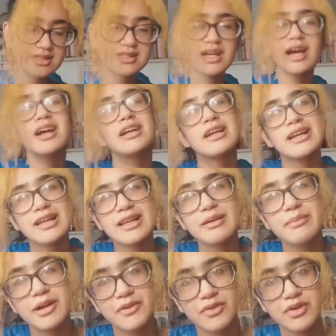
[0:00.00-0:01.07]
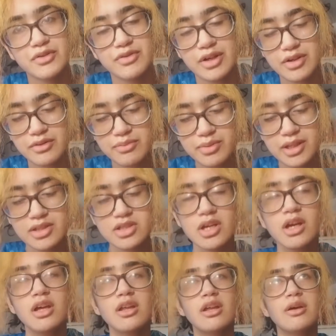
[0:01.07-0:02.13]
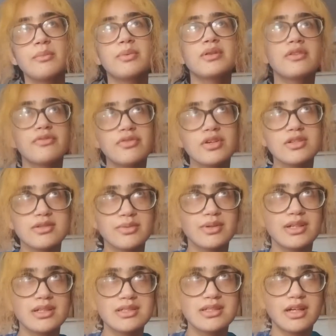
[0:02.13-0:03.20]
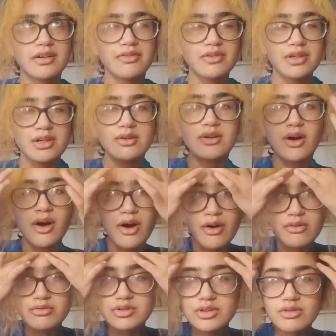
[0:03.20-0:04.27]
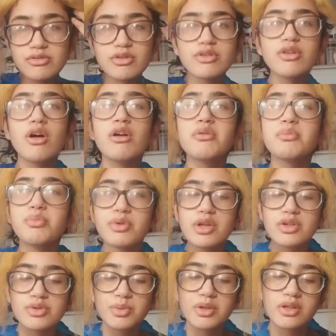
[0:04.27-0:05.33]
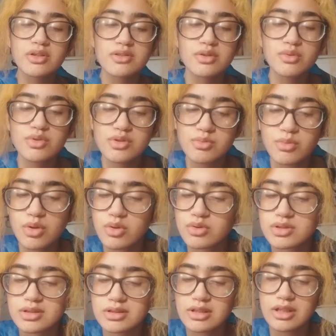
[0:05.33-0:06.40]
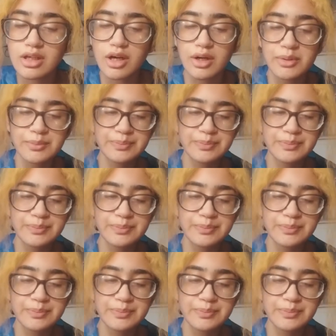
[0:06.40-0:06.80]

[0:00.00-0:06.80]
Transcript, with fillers: technically my fourth round of bleach but the first one is definitely not really like Bleach because it was mostly um,